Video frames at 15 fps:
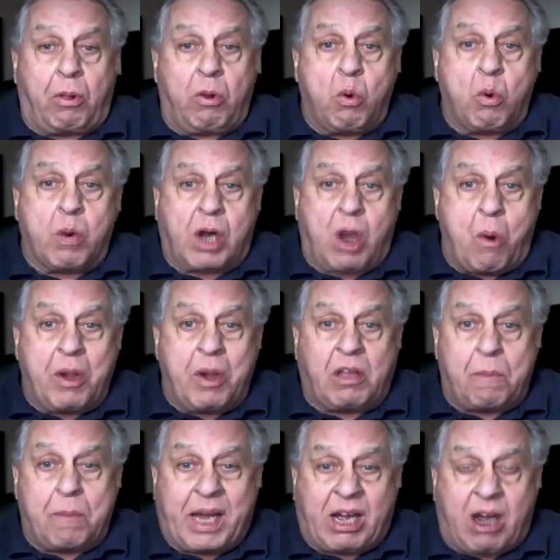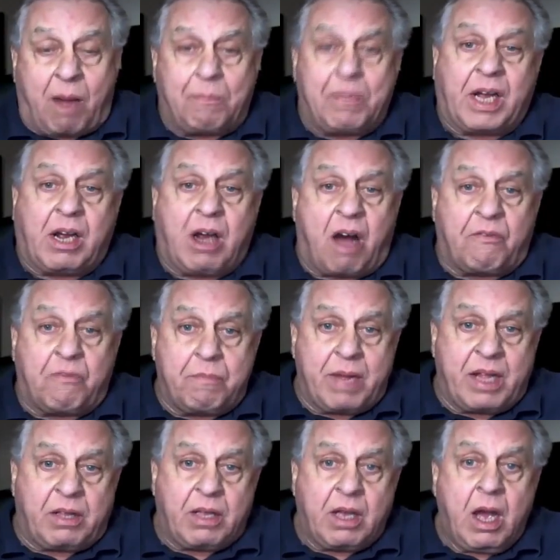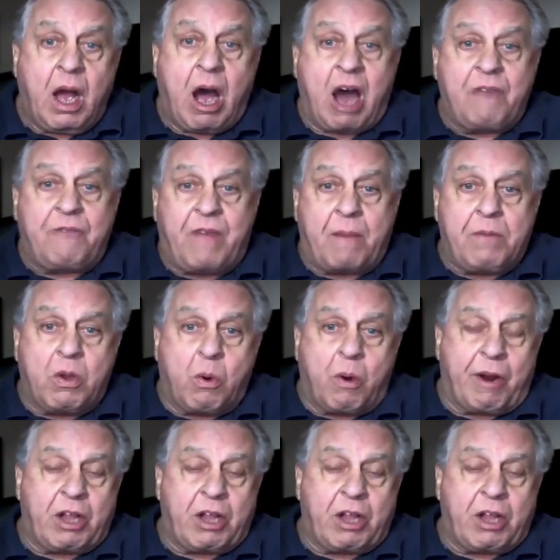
who were going to become the government on February